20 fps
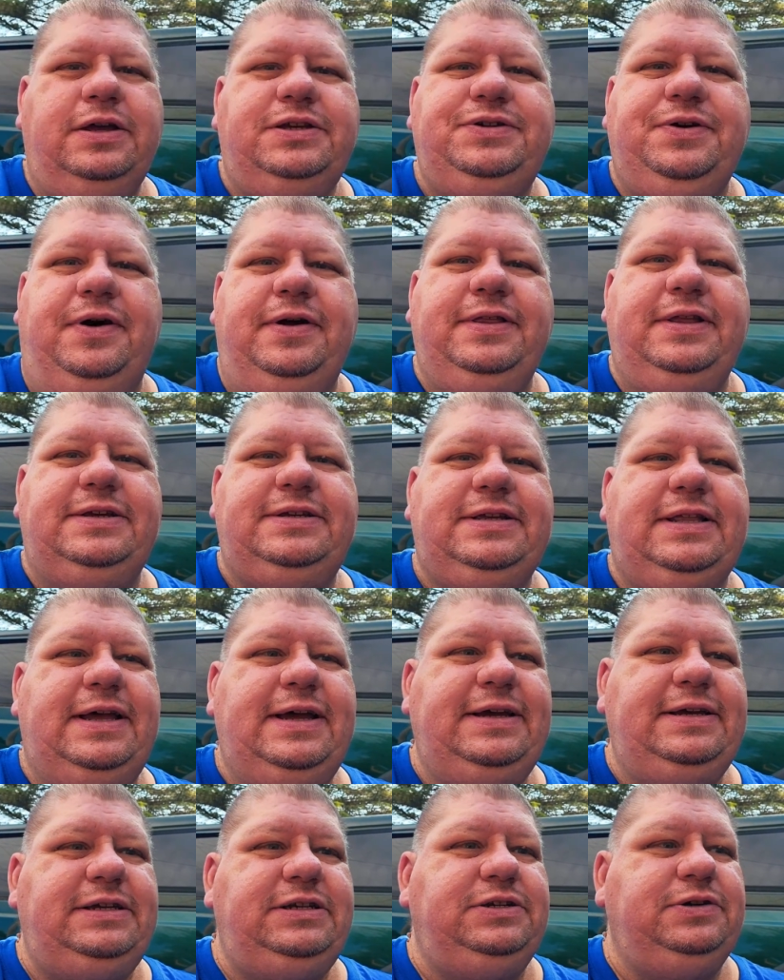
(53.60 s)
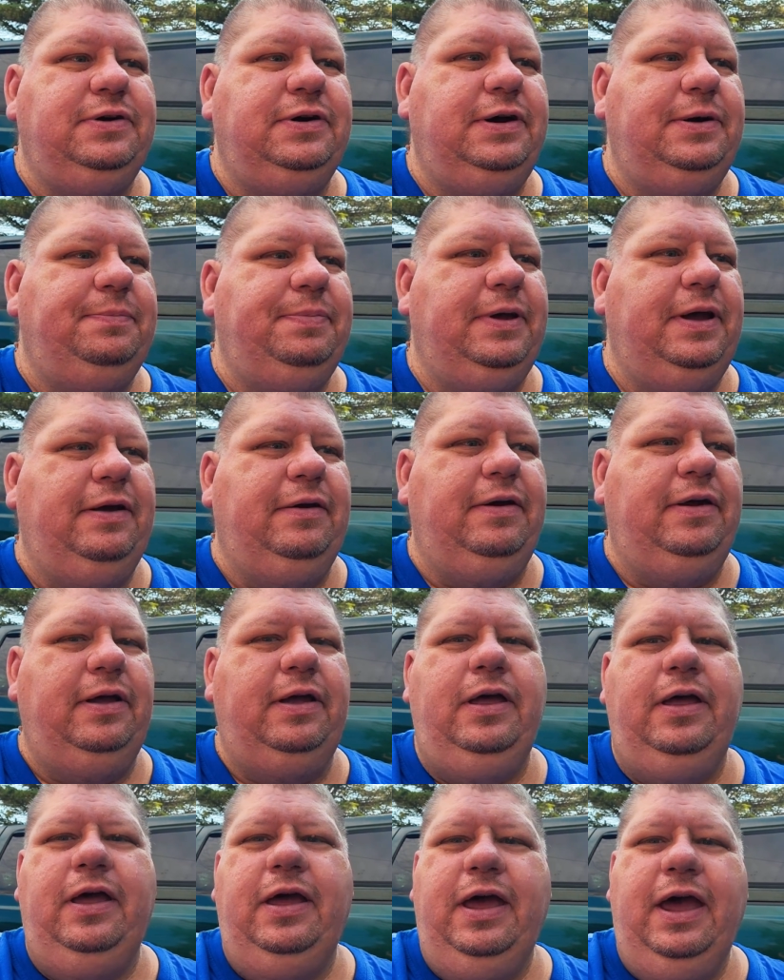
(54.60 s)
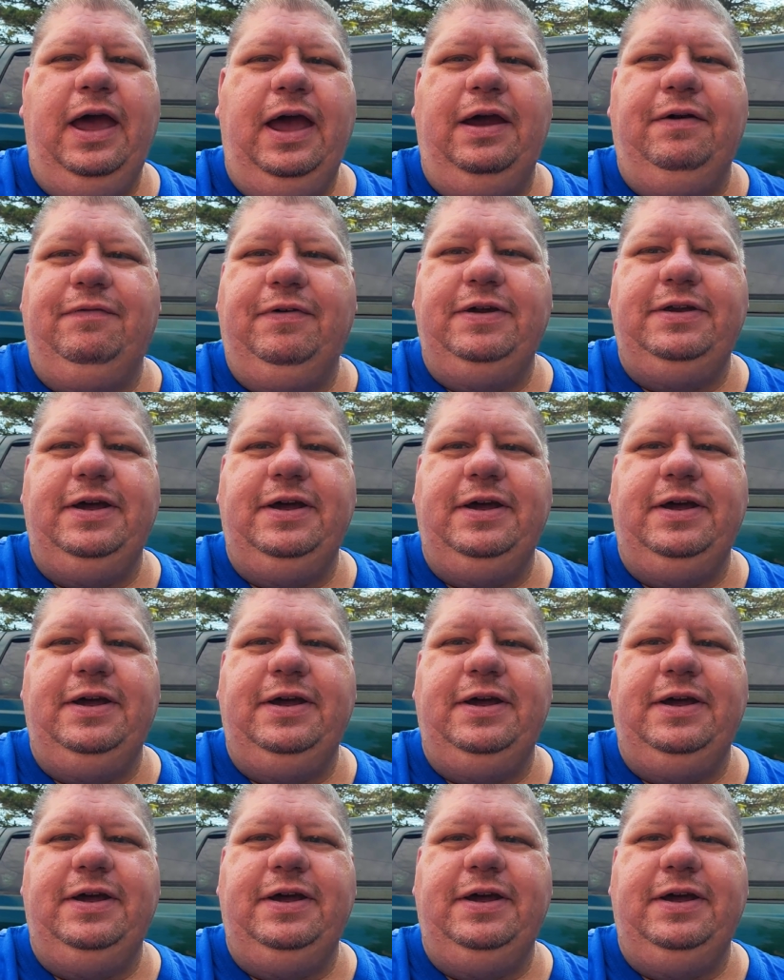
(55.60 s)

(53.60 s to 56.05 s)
So on this last trip, uh, every